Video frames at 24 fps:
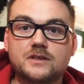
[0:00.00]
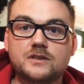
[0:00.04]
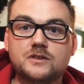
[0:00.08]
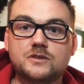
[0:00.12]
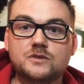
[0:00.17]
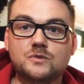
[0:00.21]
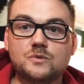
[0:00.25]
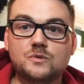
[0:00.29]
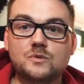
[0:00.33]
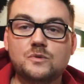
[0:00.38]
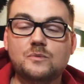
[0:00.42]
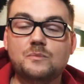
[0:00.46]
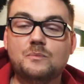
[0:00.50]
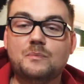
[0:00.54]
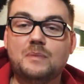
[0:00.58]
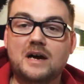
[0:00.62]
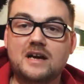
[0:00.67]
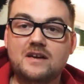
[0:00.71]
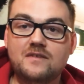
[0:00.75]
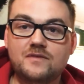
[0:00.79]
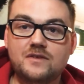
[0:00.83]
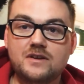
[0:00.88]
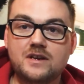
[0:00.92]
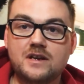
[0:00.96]
So
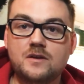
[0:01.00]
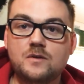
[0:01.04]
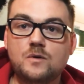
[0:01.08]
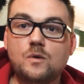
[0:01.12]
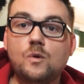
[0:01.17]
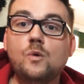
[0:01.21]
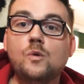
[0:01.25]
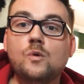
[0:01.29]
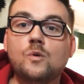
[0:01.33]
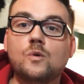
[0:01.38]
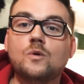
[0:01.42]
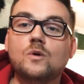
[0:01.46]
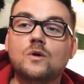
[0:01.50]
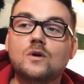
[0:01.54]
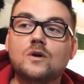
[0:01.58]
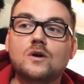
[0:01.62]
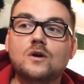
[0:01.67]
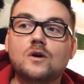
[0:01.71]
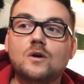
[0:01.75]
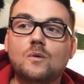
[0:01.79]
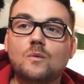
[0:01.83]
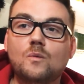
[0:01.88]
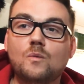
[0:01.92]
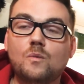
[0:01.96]
bye for now. Oh,
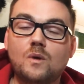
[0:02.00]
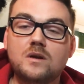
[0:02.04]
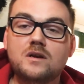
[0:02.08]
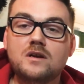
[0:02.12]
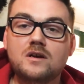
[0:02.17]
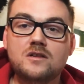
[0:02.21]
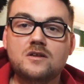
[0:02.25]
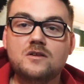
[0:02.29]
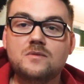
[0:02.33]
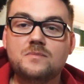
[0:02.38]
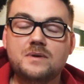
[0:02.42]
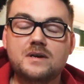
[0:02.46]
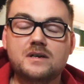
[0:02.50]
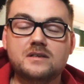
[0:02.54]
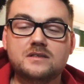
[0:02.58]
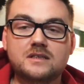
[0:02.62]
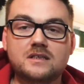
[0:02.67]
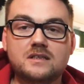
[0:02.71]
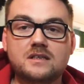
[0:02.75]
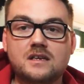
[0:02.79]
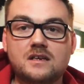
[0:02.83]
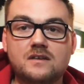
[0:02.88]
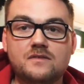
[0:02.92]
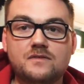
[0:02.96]
one other
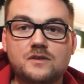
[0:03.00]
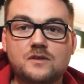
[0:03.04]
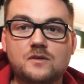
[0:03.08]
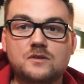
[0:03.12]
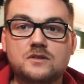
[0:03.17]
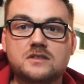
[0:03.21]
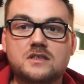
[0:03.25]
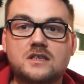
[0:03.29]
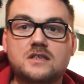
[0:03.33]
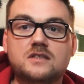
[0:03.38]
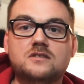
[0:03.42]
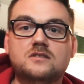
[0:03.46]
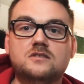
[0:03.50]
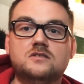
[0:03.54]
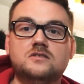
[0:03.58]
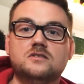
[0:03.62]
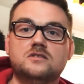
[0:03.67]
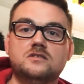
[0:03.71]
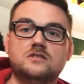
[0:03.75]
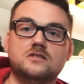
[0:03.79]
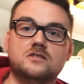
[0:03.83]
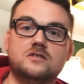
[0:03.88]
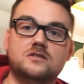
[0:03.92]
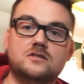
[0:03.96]
person that I forgot to
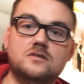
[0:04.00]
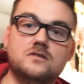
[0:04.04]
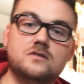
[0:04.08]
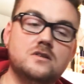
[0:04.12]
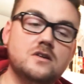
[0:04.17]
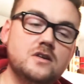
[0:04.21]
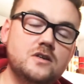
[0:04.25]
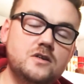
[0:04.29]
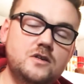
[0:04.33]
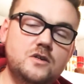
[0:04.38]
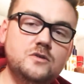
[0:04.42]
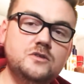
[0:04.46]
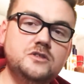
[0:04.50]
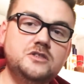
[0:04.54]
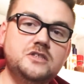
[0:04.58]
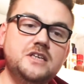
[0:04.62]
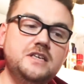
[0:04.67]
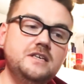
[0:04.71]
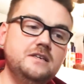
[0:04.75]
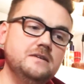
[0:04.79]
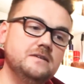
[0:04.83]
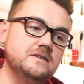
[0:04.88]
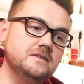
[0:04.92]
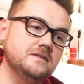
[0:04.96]
introduce you to,
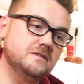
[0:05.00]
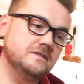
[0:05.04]
Yoshi.